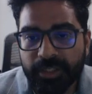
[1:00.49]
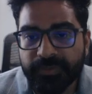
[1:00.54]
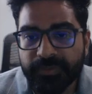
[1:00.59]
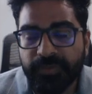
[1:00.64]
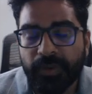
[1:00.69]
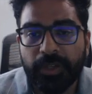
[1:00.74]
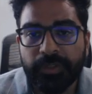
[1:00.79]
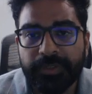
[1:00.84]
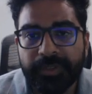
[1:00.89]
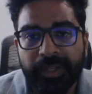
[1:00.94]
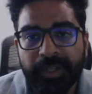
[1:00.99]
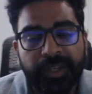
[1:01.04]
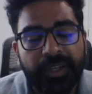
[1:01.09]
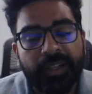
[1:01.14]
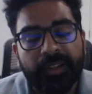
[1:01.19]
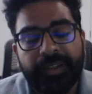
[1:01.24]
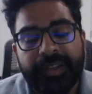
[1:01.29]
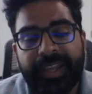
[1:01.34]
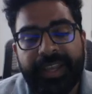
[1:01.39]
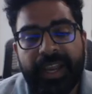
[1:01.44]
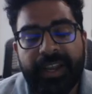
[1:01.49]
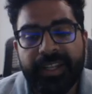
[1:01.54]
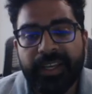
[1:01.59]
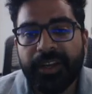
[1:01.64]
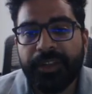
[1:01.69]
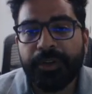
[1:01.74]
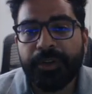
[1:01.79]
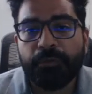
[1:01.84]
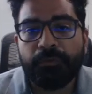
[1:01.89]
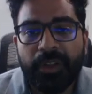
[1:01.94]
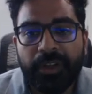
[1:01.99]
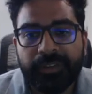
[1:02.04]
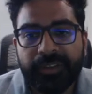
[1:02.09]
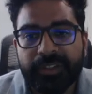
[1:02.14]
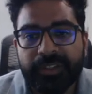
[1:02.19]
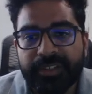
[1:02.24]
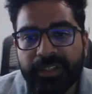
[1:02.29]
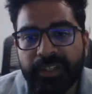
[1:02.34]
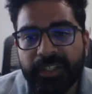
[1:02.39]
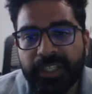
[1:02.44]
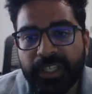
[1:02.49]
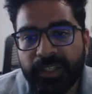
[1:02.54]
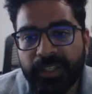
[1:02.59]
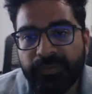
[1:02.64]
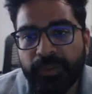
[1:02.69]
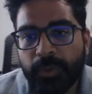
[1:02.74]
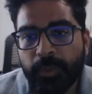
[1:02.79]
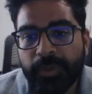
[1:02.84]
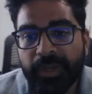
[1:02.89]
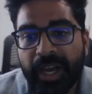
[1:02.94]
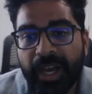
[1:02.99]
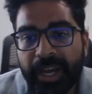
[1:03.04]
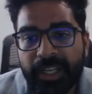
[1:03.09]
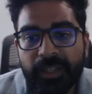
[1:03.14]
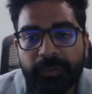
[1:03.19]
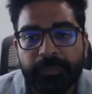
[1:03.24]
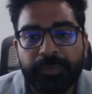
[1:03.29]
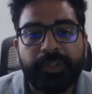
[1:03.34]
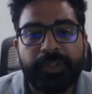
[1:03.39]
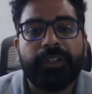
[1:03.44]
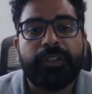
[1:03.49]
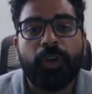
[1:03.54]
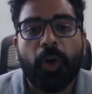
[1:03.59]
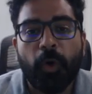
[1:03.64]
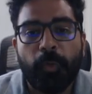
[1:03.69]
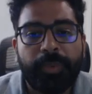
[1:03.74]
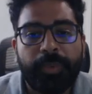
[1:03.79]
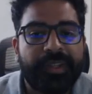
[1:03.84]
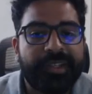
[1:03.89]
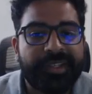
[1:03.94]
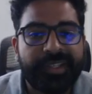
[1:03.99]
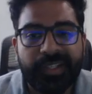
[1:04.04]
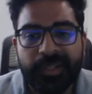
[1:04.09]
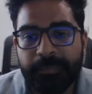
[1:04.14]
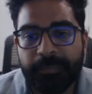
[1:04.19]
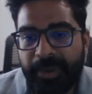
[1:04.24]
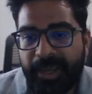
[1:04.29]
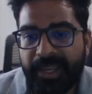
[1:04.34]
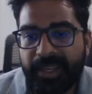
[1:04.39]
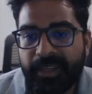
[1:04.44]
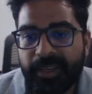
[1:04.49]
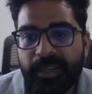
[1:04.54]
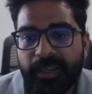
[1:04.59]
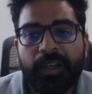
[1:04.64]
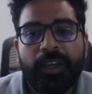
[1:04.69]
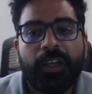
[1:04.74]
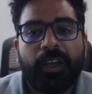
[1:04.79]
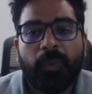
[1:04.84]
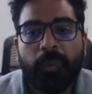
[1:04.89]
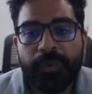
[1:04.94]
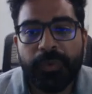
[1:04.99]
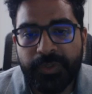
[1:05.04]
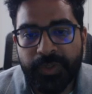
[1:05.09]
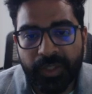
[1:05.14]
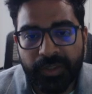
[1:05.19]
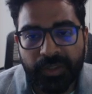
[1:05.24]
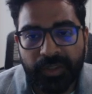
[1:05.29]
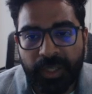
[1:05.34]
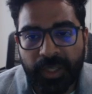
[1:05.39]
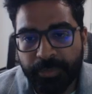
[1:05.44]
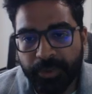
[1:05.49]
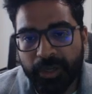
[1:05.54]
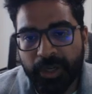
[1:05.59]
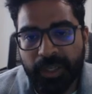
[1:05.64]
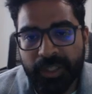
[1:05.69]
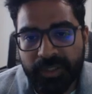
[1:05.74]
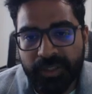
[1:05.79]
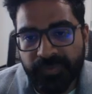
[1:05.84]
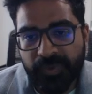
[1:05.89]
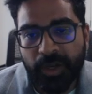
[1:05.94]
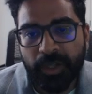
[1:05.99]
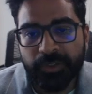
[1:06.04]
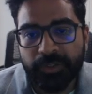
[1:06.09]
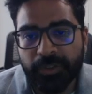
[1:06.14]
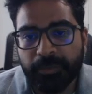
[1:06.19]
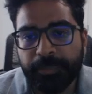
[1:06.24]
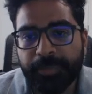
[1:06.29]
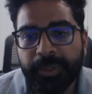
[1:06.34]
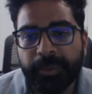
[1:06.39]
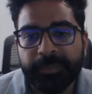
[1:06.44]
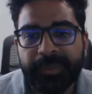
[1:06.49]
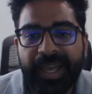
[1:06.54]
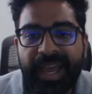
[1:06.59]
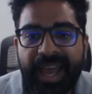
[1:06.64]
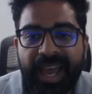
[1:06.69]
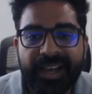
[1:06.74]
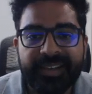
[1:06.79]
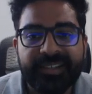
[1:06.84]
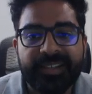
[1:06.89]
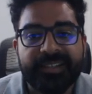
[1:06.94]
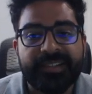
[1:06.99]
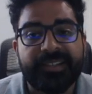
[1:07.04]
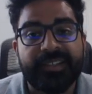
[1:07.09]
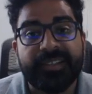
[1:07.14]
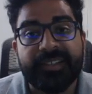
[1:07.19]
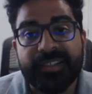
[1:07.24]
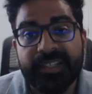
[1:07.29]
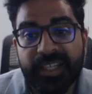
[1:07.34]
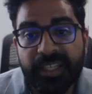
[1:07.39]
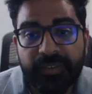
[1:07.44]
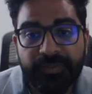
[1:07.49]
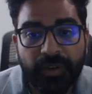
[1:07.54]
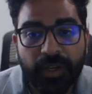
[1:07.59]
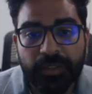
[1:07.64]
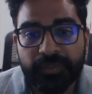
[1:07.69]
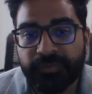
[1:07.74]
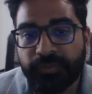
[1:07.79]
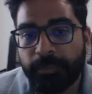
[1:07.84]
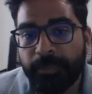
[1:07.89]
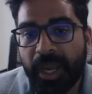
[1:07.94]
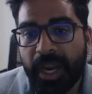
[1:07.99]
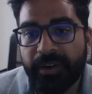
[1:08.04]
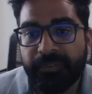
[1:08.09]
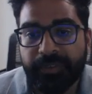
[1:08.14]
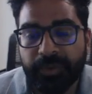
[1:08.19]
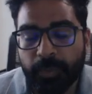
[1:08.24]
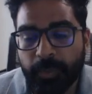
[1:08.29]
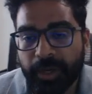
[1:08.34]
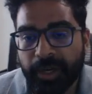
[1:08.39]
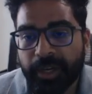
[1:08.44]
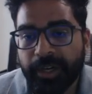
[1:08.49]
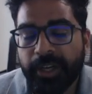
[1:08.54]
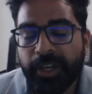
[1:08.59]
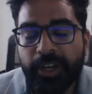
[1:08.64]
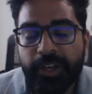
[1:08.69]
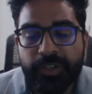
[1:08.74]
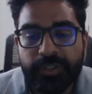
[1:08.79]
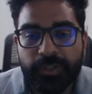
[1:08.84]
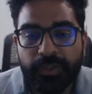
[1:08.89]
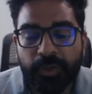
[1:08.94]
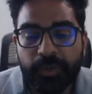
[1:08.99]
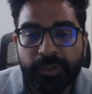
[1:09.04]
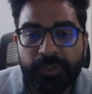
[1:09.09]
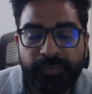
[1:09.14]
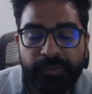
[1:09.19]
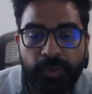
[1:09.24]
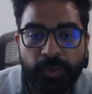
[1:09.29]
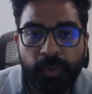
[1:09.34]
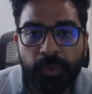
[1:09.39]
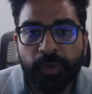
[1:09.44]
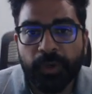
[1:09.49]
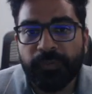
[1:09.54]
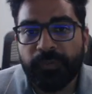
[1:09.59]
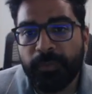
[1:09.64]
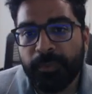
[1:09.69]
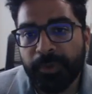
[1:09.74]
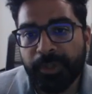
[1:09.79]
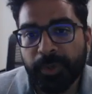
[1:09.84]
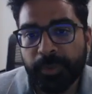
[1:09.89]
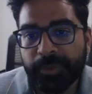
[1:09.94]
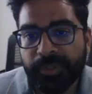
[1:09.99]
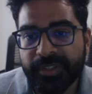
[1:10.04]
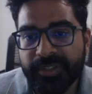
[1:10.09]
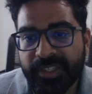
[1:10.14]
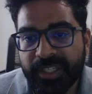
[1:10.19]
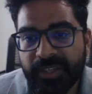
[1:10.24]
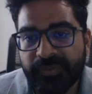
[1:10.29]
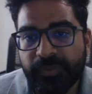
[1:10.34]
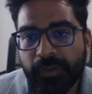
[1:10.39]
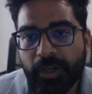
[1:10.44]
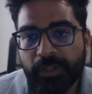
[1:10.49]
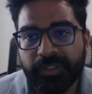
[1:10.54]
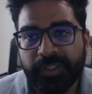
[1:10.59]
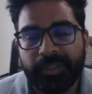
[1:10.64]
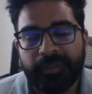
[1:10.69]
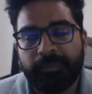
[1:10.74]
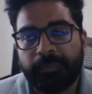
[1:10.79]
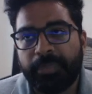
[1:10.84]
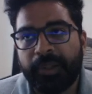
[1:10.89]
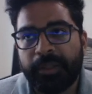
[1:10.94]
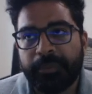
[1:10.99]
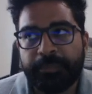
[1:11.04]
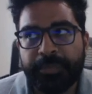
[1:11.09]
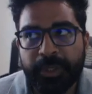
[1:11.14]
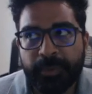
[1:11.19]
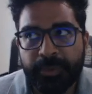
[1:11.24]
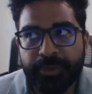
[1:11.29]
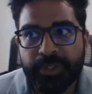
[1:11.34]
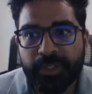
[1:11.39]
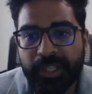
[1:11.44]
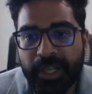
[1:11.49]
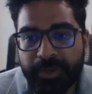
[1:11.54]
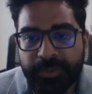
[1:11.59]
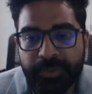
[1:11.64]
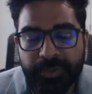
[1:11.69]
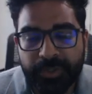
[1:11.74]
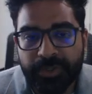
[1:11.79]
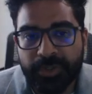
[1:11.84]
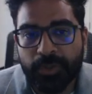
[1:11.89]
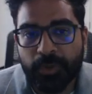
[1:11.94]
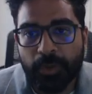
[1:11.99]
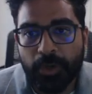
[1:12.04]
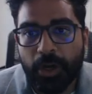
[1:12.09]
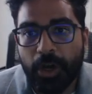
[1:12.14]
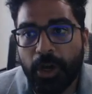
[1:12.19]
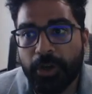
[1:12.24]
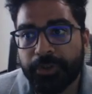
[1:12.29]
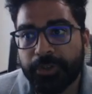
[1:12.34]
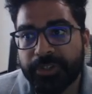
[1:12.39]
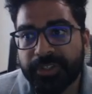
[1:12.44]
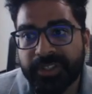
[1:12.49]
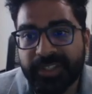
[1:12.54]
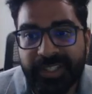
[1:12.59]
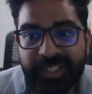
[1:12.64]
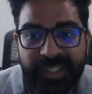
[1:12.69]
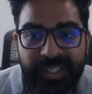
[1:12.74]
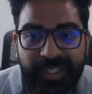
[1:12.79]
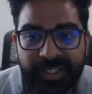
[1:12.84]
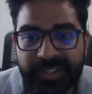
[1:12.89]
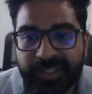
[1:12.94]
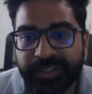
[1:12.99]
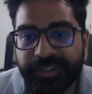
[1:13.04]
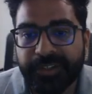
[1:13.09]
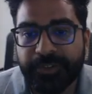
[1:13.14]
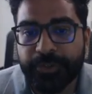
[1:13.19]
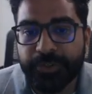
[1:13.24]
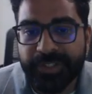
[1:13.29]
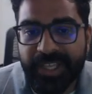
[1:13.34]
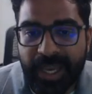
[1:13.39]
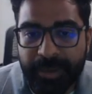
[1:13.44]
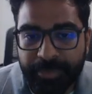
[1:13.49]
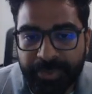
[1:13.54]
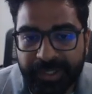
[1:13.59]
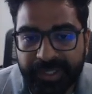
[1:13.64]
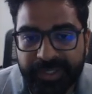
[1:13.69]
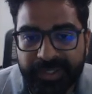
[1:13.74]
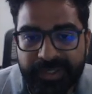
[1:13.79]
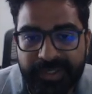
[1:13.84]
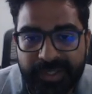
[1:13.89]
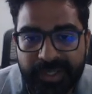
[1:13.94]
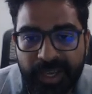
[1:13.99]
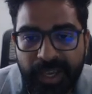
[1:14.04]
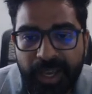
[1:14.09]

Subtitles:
Vault. Like any other relic that's going to give you an item, you need to open this in a bank. Once you get the Leprechaun's Vault, you'll be able to access the Seed Vault from everywhere. So those of you who are familiar with the Seed Vault, it pretty much allows you to store all your seeds and your saplings,